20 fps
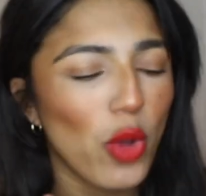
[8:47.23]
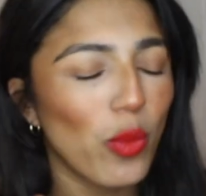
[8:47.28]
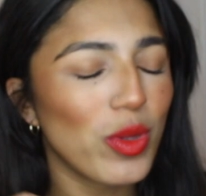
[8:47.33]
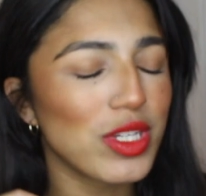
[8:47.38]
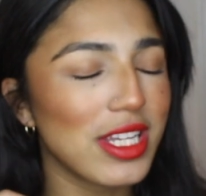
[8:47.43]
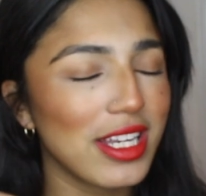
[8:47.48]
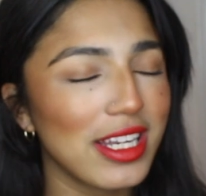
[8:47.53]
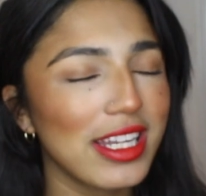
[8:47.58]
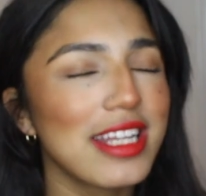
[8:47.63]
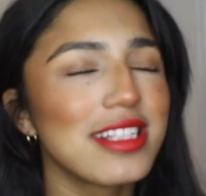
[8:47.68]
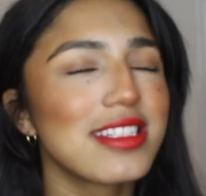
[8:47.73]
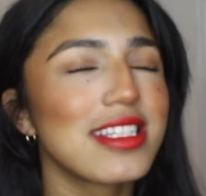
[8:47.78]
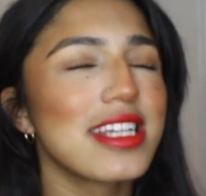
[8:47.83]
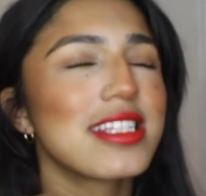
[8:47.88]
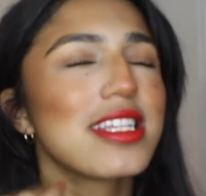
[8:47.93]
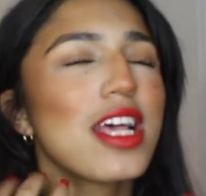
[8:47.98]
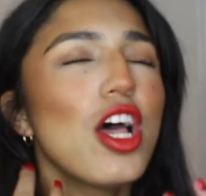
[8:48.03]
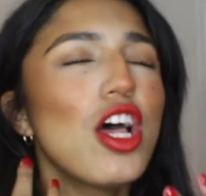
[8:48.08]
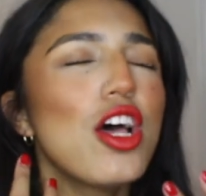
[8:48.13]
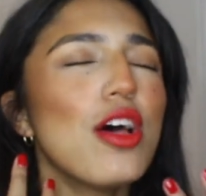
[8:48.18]
Which leads
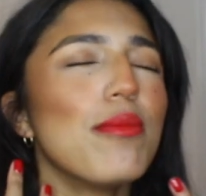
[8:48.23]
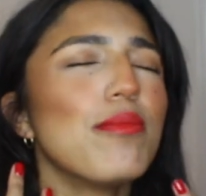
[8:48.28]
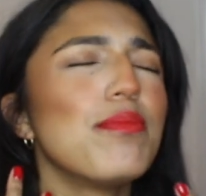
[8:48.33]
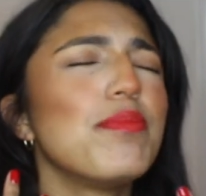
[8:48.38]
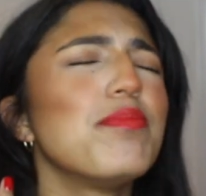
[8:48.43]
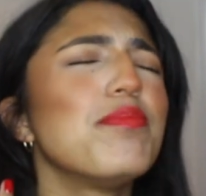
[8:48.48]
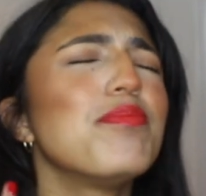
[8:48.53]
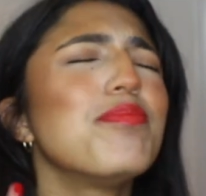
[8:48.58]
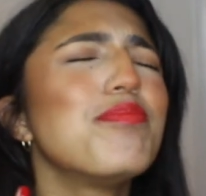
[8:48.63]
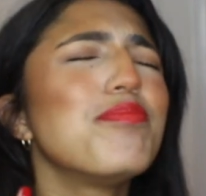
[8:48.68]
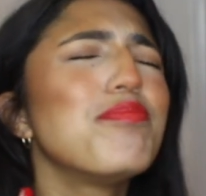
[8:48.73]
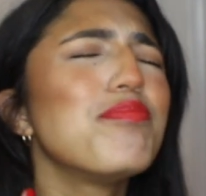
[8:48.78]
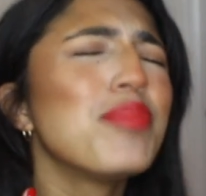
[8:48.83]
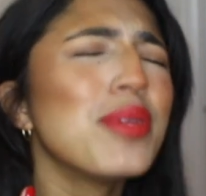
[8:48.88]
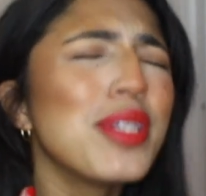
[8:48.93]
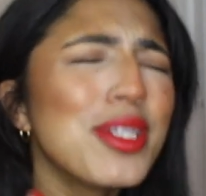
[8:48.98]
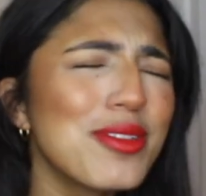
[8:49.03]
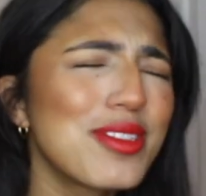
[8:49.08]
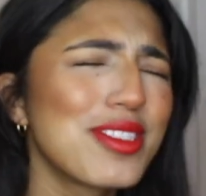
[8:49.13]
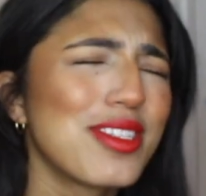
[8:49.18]
us
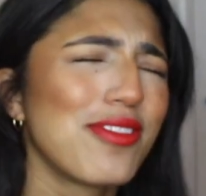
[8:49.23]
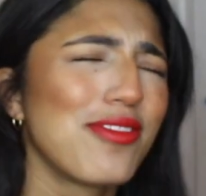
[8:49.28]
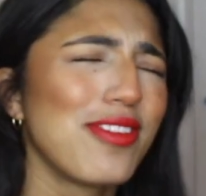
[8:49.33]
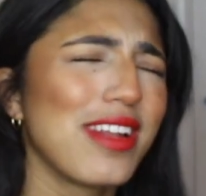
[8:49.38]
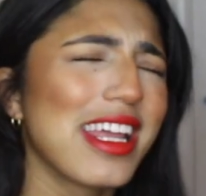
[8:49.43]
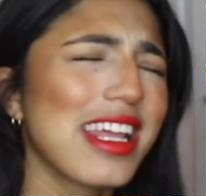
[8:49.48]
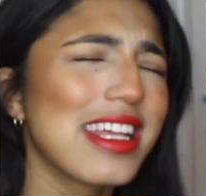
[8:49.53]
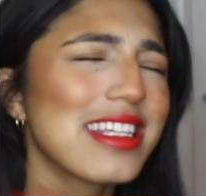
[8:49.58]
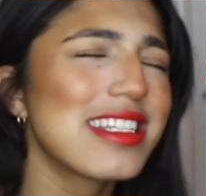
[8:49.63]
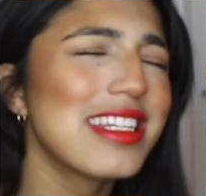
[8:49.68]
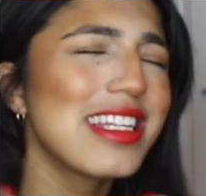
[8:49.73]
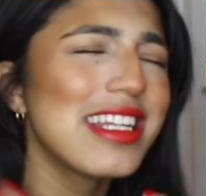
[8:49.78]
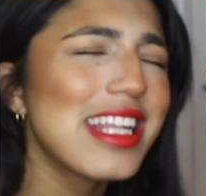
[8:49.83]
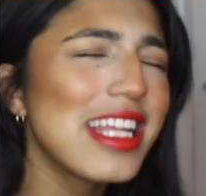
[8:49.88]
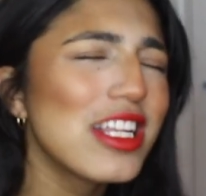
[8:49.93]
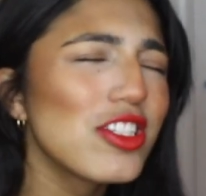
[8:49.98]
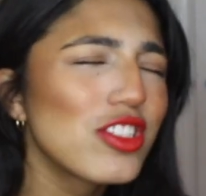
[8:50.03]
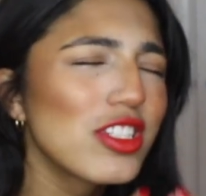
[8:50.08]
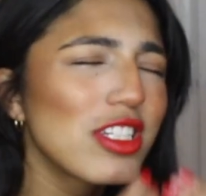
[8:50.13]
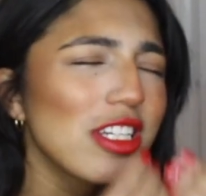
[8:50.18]
beautifully. It's
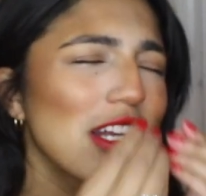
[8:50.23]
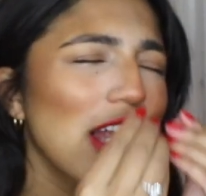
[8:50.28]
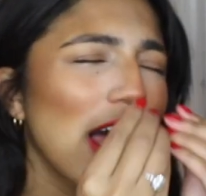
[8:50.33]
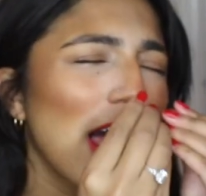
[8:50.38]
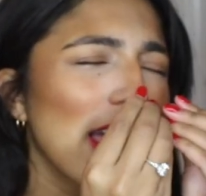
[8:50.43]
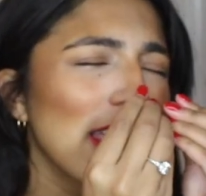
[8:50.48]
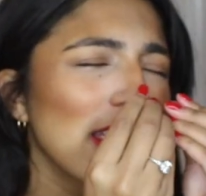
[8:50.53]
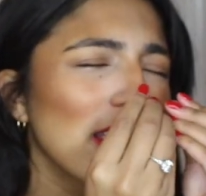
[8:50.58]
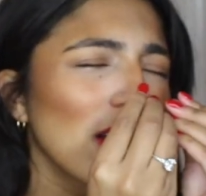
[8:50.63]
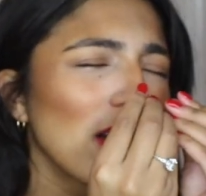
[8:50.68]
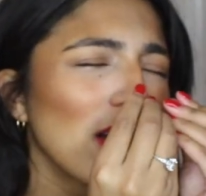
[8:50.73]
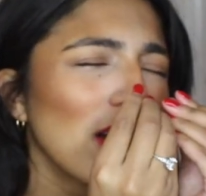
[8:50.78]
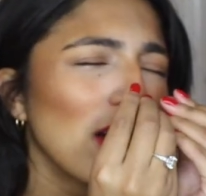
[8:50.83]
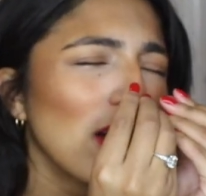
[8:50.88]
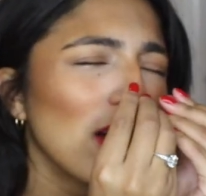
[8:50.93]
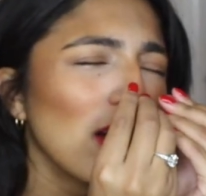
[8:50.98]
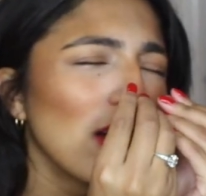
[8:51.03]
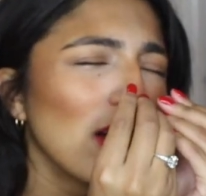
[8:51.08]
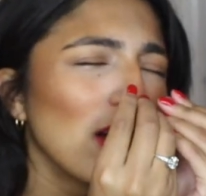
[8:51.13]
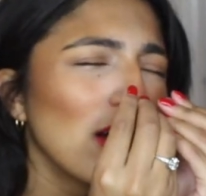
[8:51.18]
literally like,
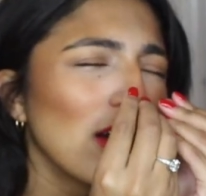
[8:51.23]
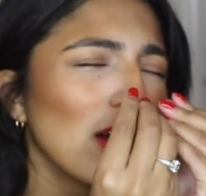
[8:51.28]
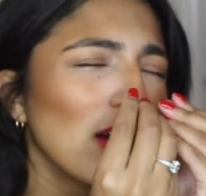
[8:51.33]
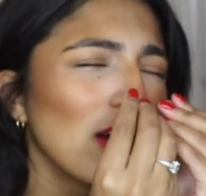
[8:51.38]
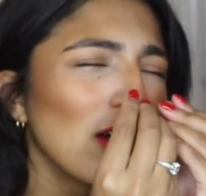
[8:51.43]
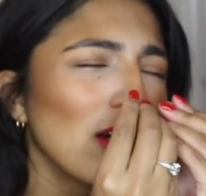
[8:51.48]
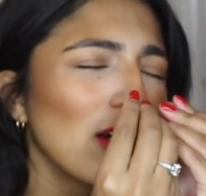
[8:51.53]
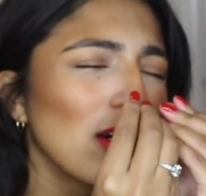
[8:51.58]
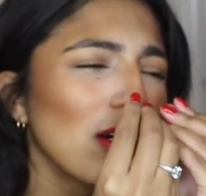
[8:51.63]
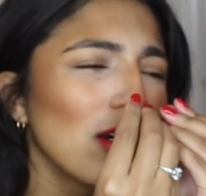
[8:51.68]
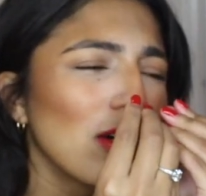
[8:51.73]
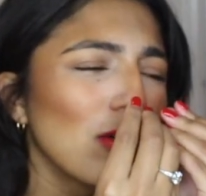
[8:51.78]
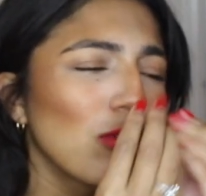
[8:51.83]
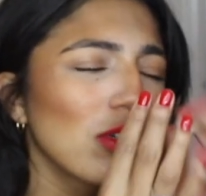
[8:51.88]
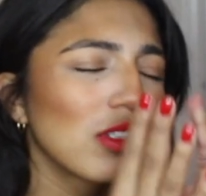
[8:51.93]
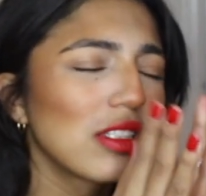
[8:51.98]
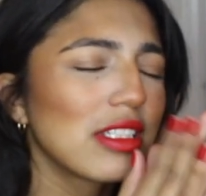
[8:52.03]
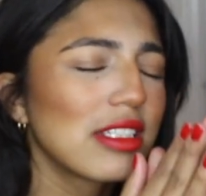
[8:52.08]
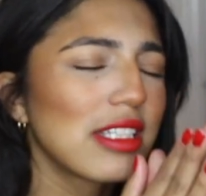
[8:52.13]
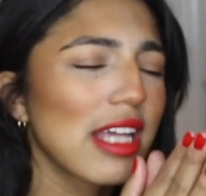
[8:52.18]

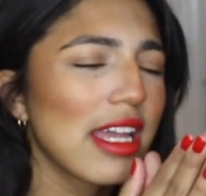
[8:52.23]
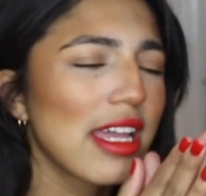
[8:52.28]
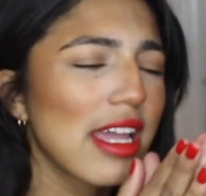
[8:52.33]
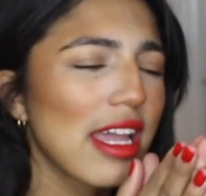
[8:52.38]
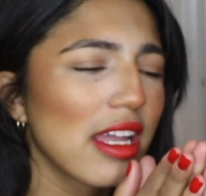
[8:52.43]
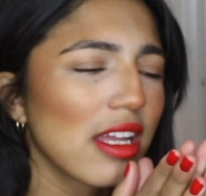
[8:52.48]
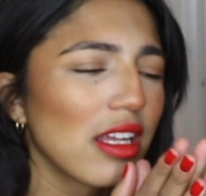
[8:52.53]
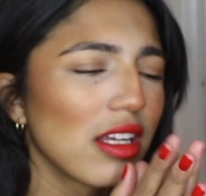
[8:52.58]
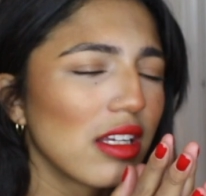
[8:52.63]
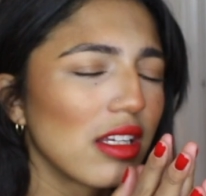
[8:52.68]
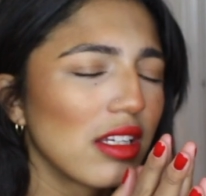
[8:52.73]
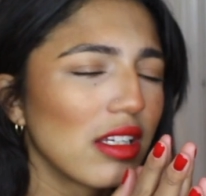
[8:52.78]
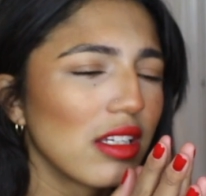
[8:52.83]
what's the saying?